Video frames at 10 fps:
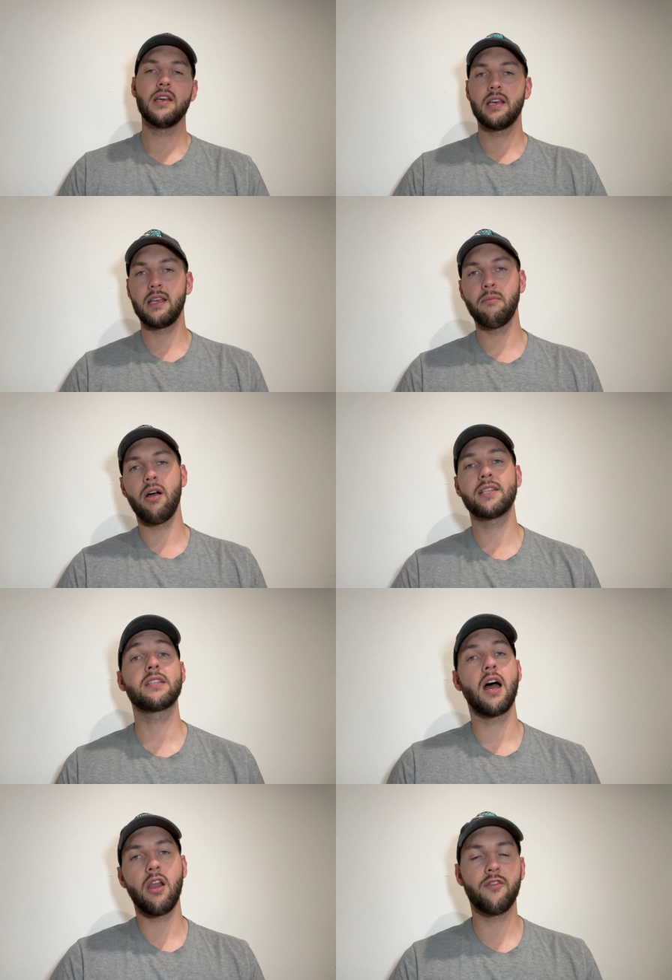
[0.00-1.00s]
He might
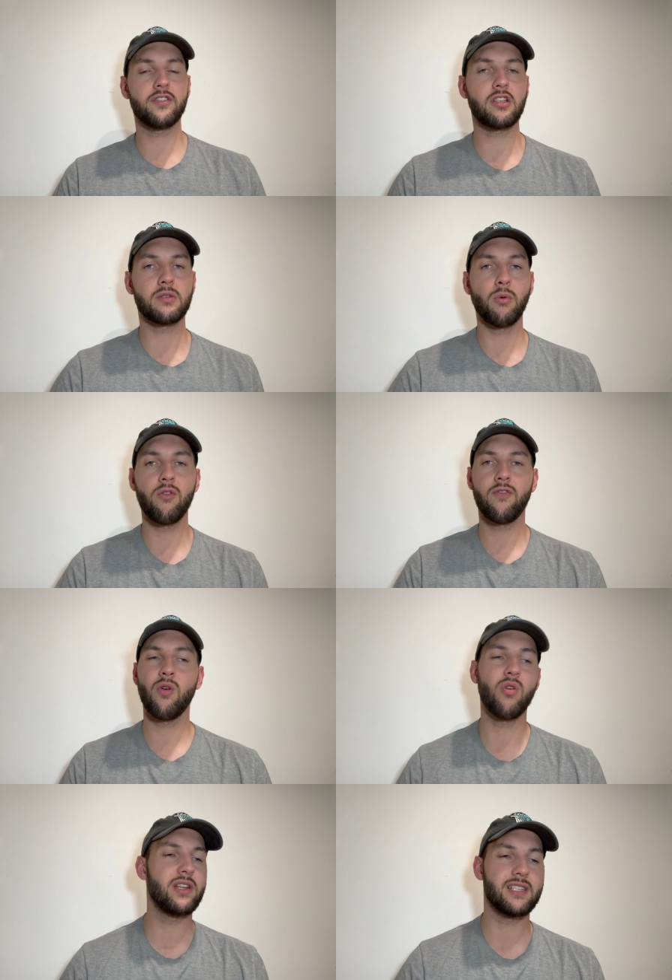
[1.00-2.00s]
start off as a small
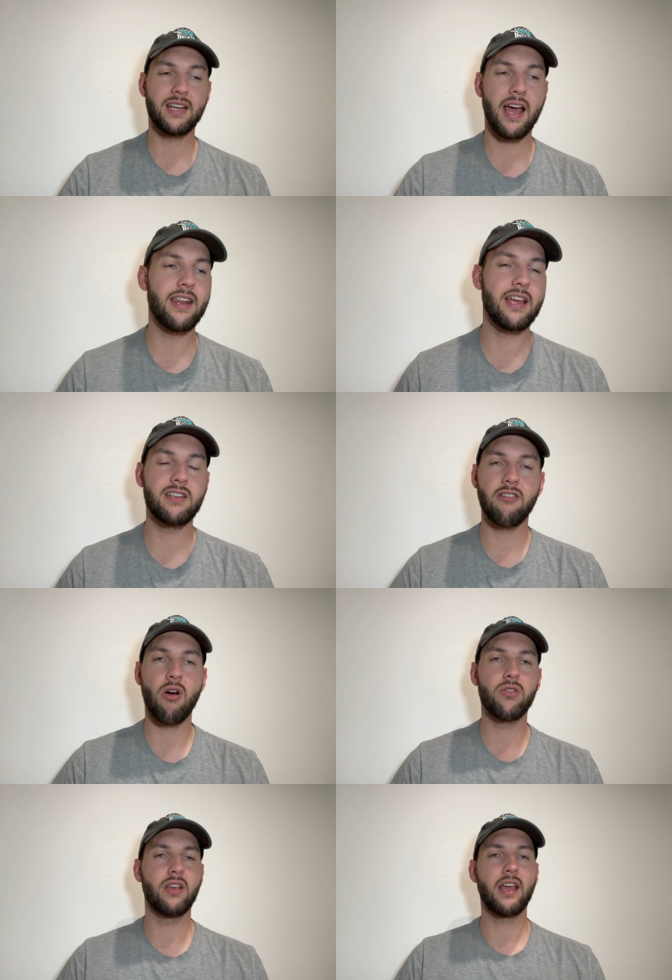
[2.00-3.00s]
forward. He's an
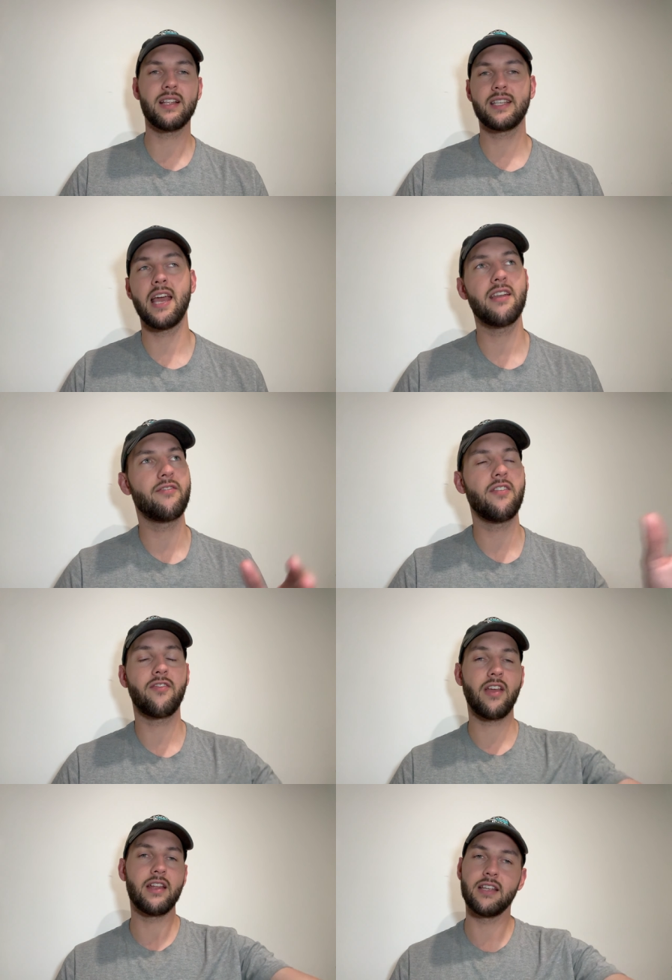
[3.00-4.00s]
18-year-old. You get 10,
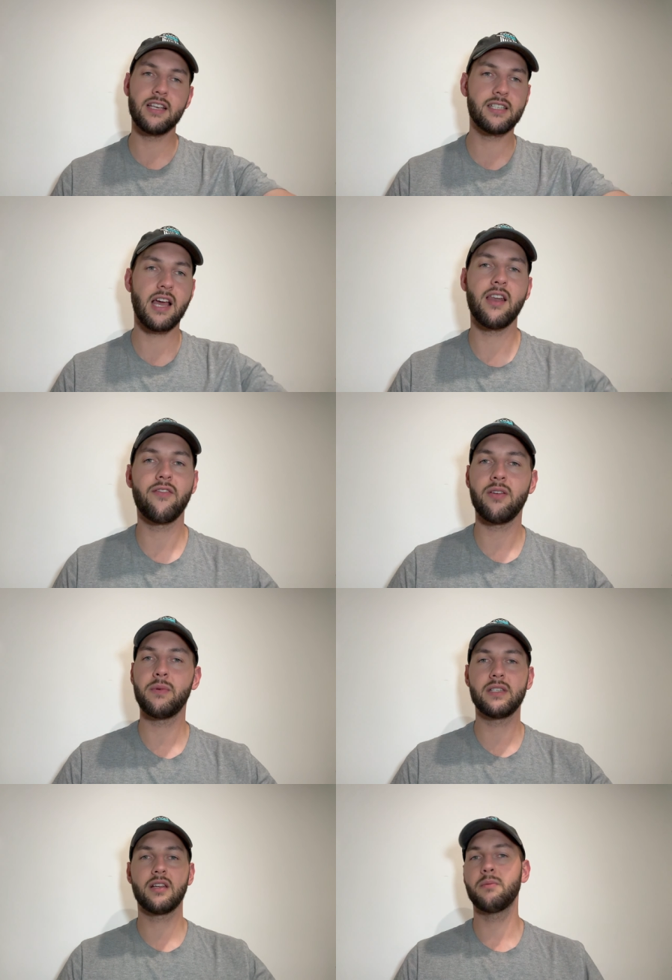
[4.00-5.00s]
15 years out of him.
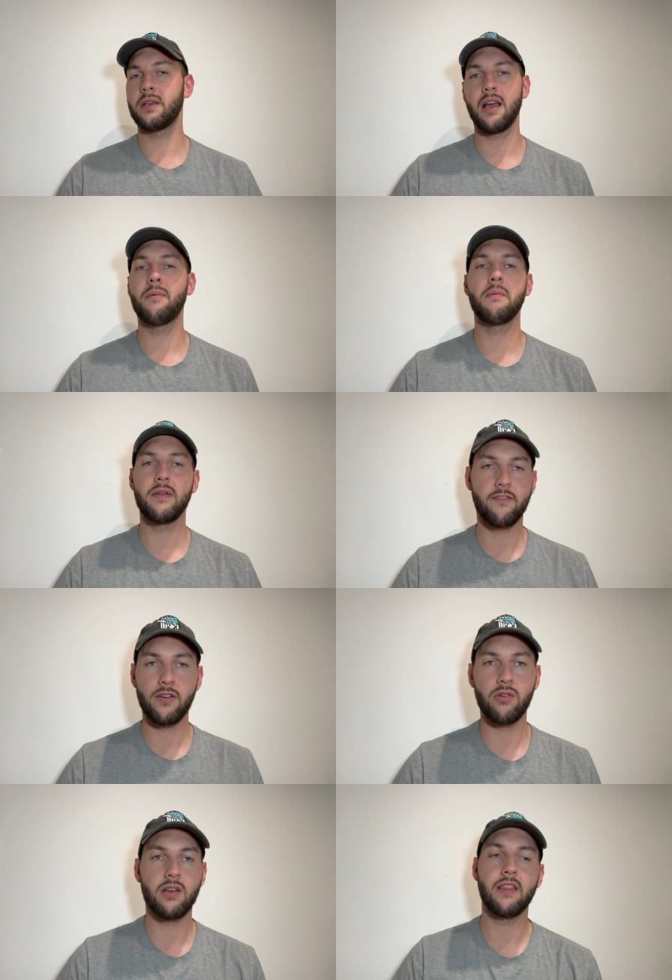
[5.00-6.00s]
He's going to become a
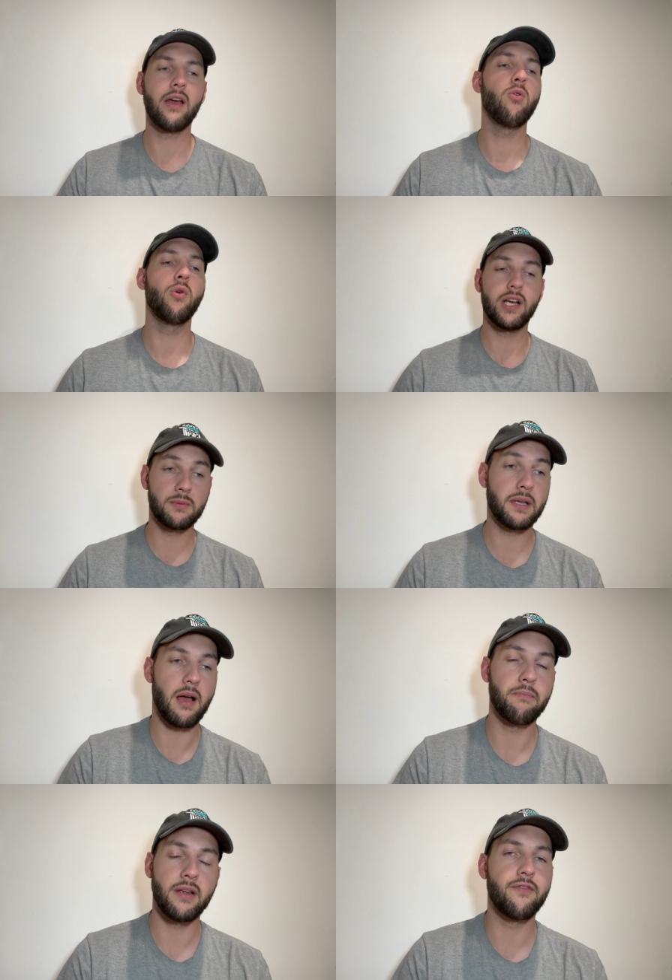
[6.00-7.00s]
midfielder. They always
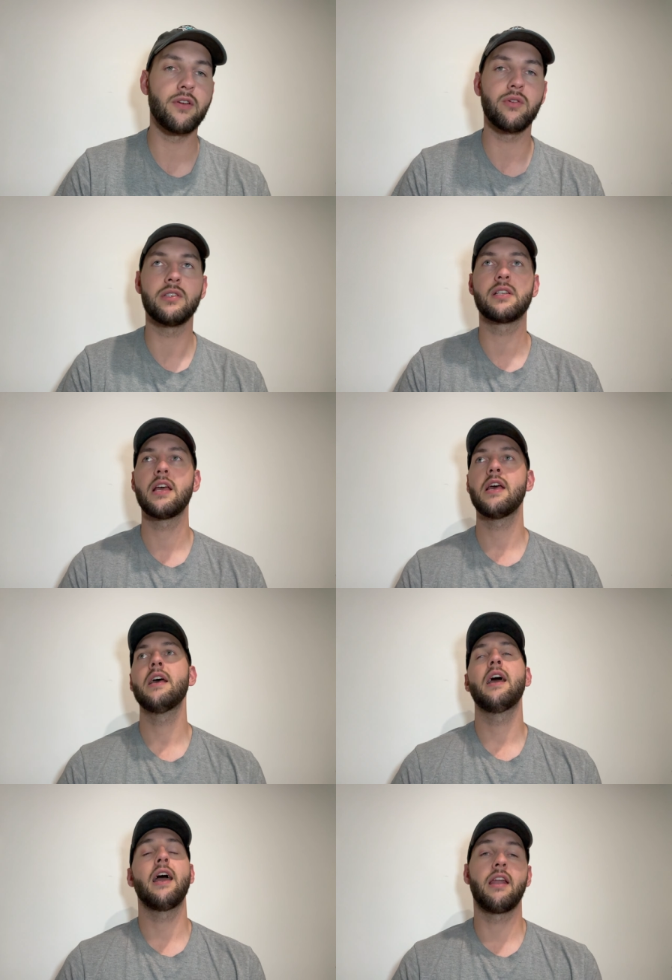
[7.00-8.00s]
become midfielders.
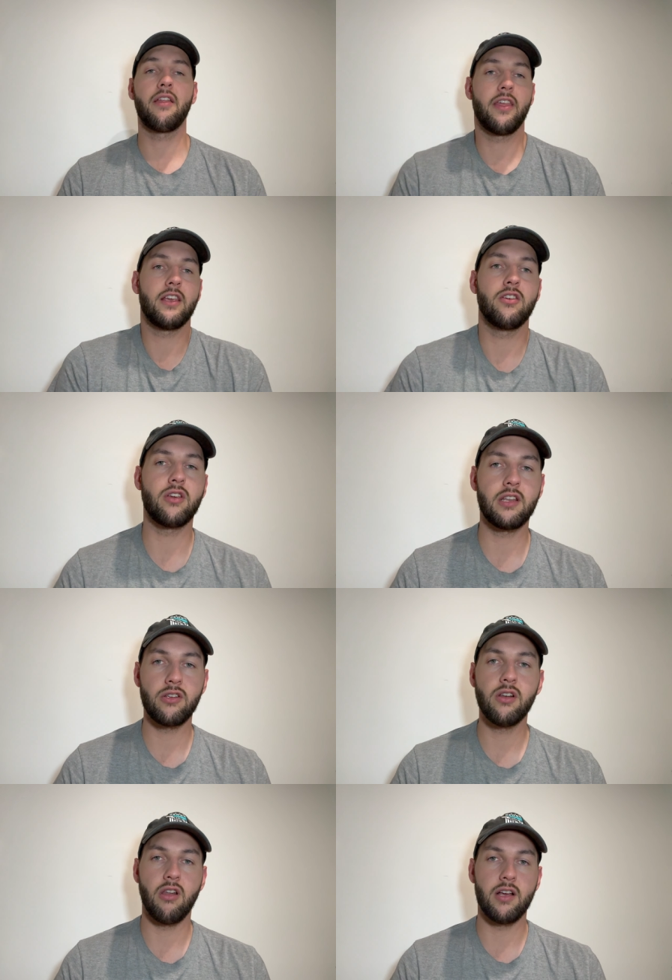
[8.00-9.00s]
And I think you can
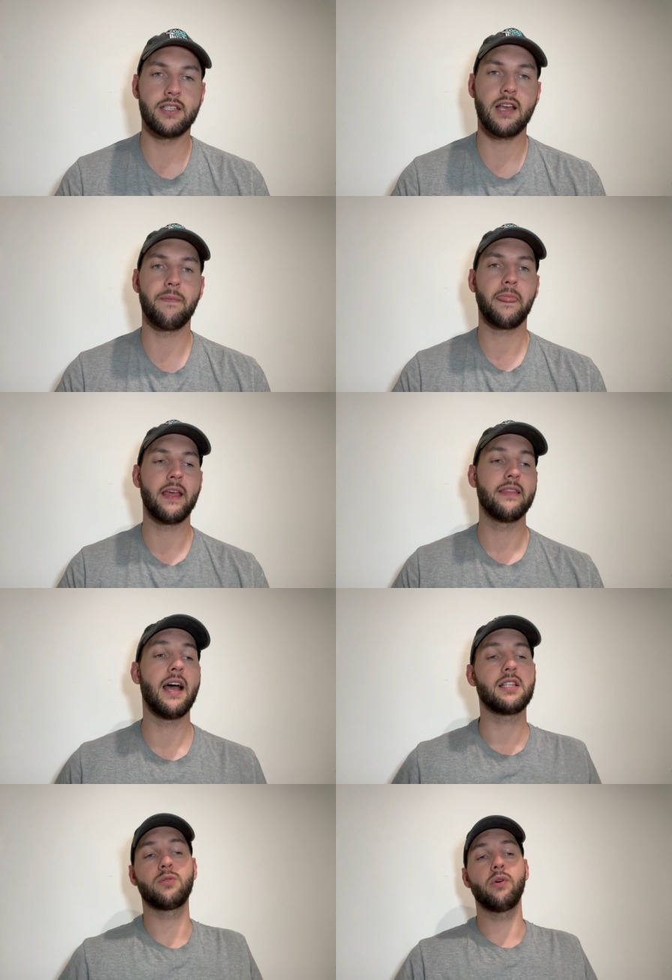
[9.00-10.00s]
utilise that. And
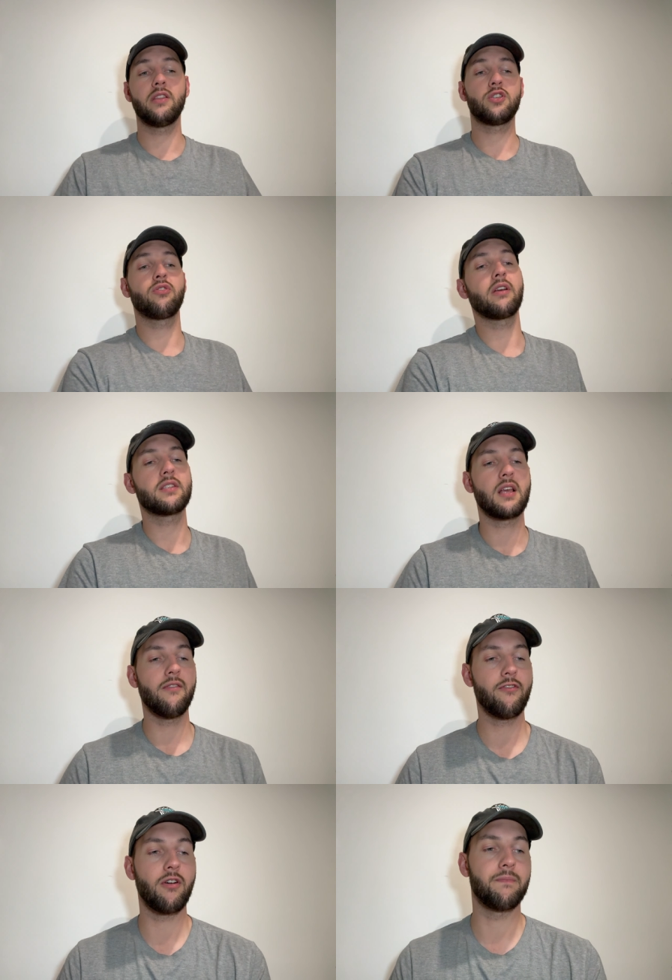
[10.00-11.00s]
that's where the strengths
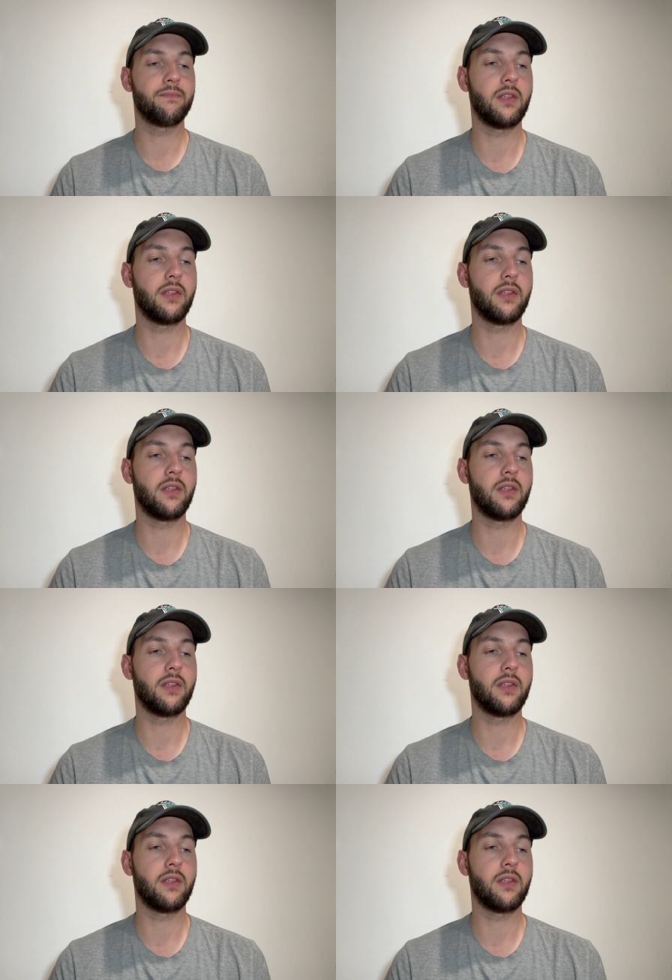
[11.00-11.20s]
come from.